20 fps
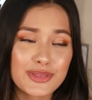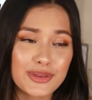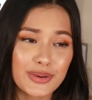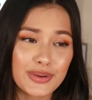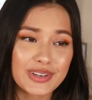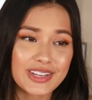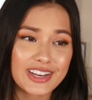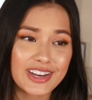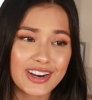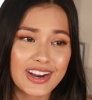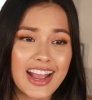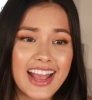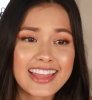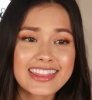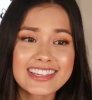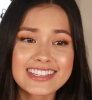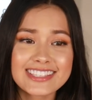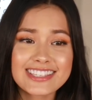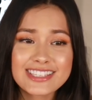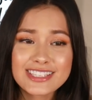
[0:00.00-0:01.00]
throw in here, and
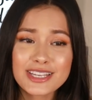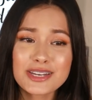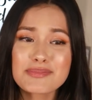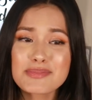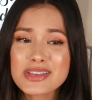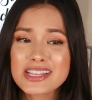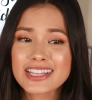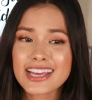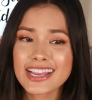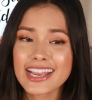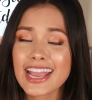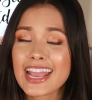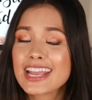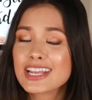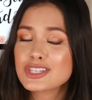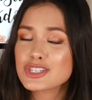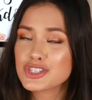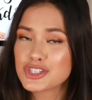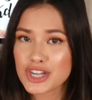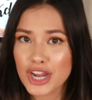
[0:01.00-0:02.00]
this is going to be like
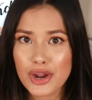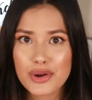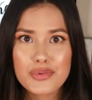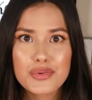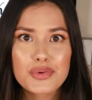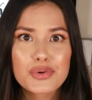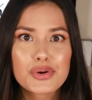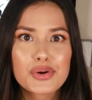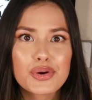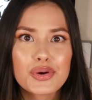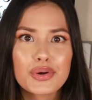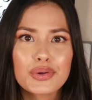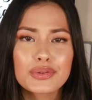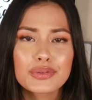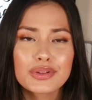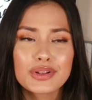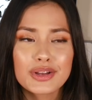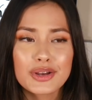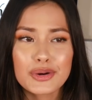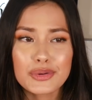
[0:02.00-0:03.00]
a general
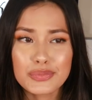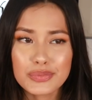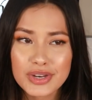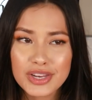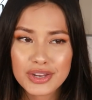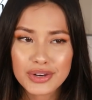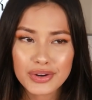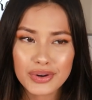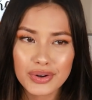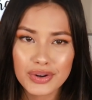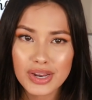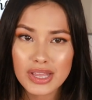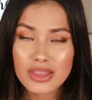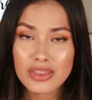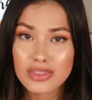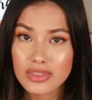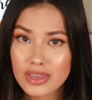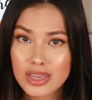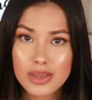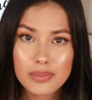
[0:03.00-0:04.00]
reoccurring
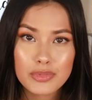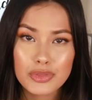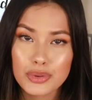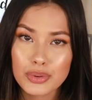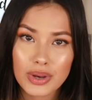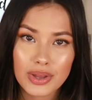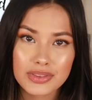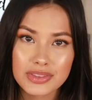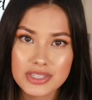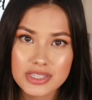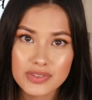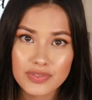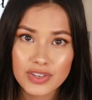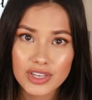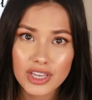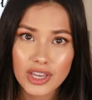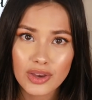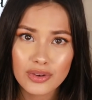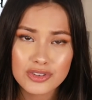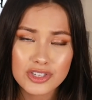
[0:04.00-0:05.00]
theme throughout this
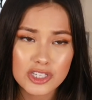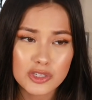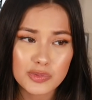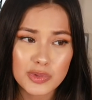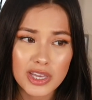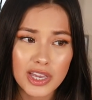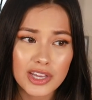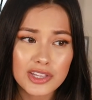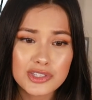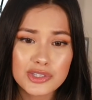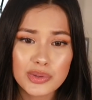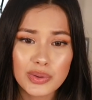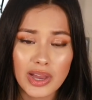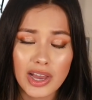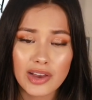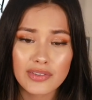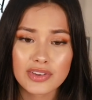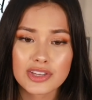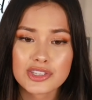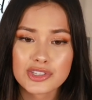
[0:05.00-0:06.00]
video. Just because you
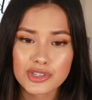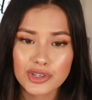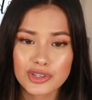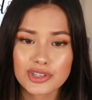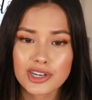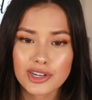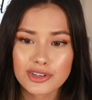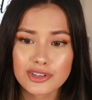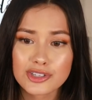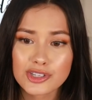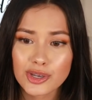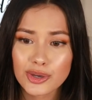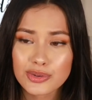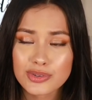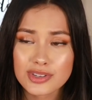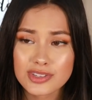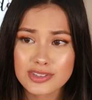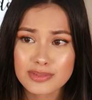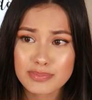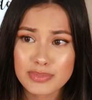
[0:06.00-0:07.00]
have a certain undertone
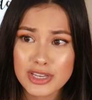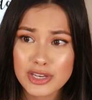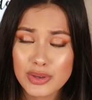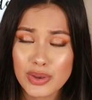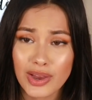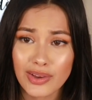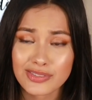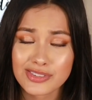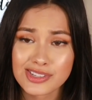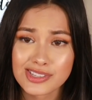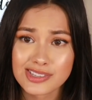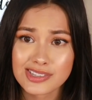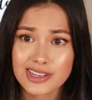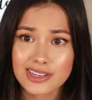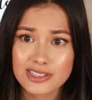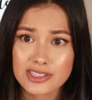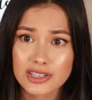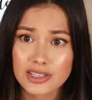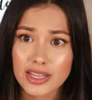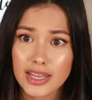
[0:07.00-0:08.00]
doesn't mean you have to
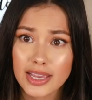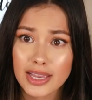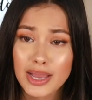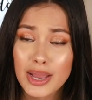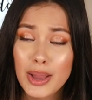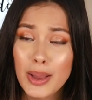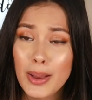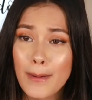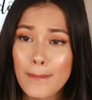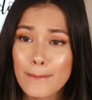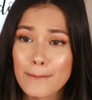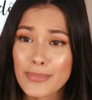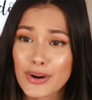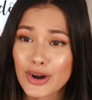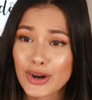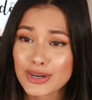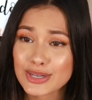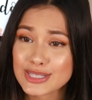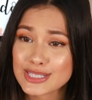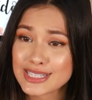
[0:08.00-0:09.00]
stick to like
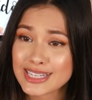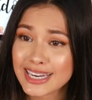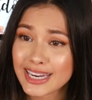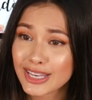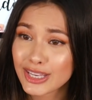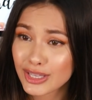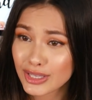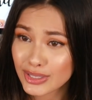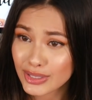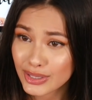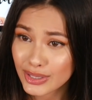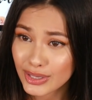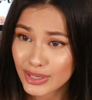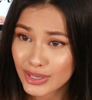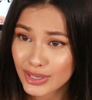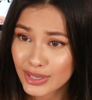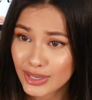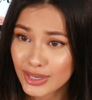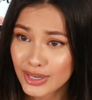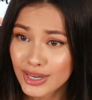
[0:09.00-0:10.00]

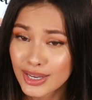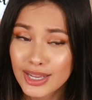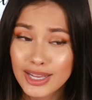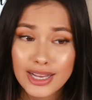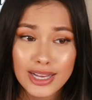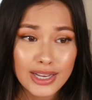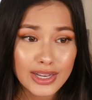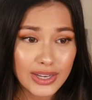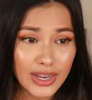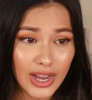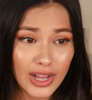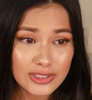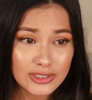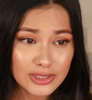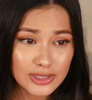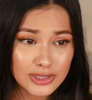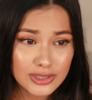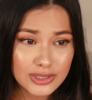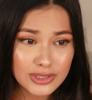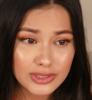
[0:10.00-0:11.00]
particular
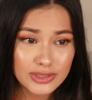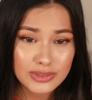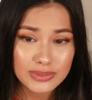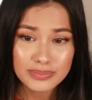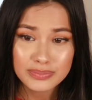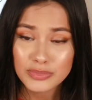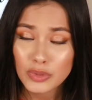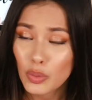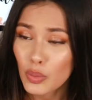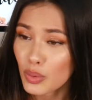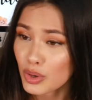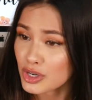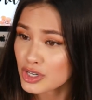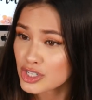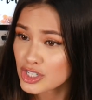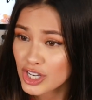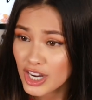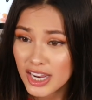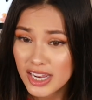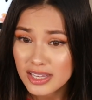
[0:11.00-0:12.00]
colors or
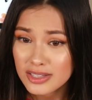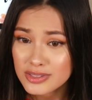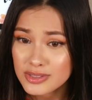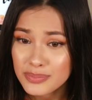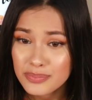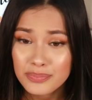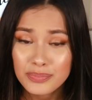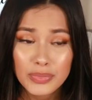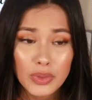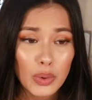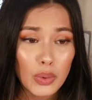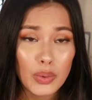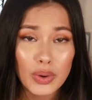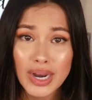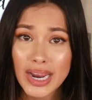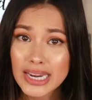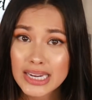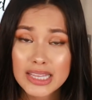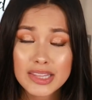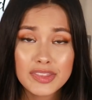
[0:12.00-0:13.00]
shades or
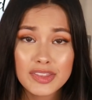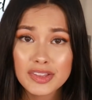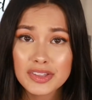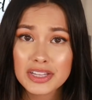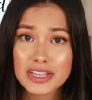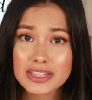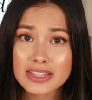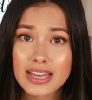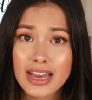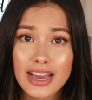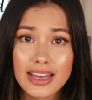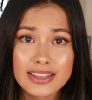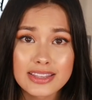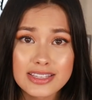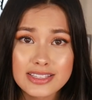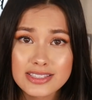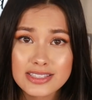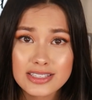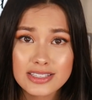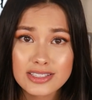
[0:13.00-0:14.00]
anything like that.
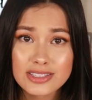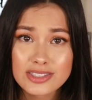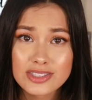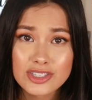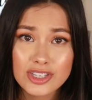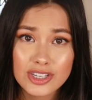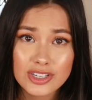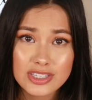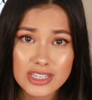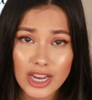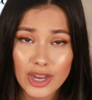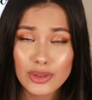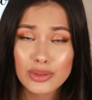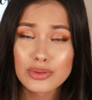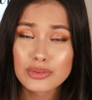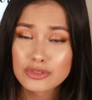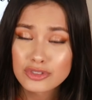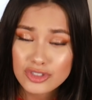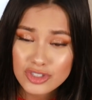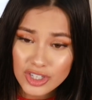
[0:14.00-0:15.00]
This is just how you
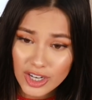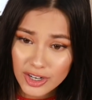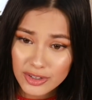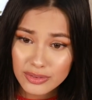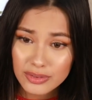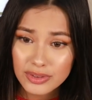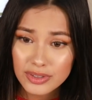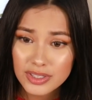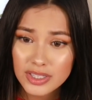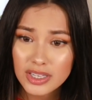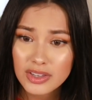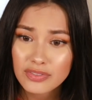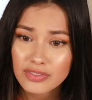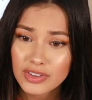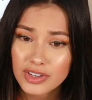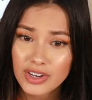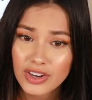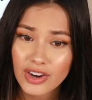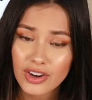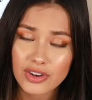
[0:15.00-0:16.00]
generally
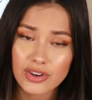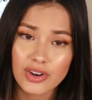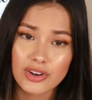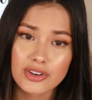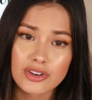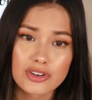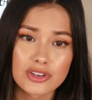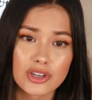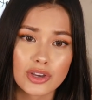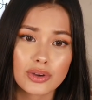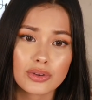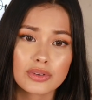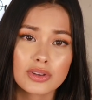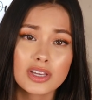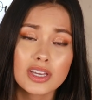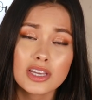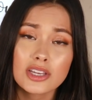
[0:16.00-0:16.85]
figure out your undertone.